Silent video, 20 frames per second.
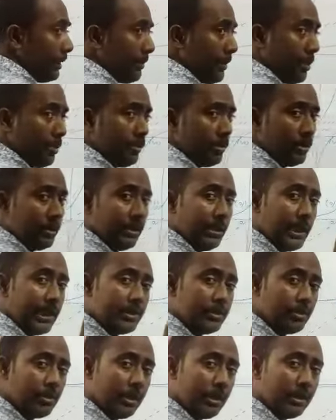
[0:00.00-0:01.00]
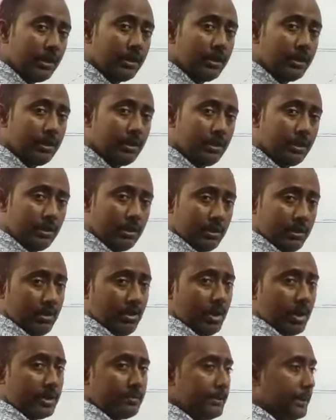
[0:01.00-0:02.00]
about natural
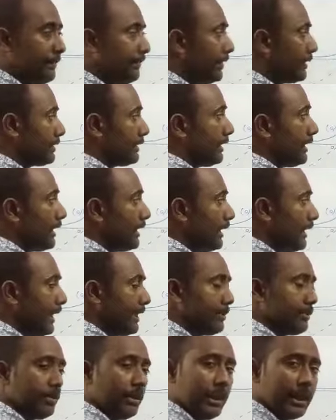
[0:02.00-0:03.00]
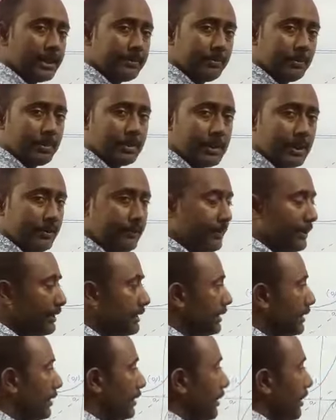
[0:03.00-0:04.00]
logarithmic function and natural exponential
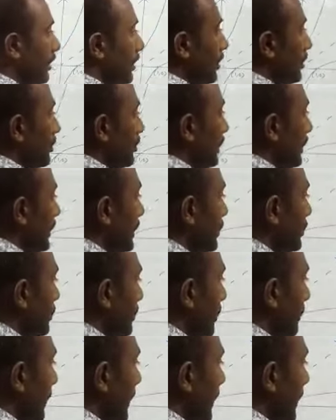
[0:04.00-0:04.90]
function. So it is to the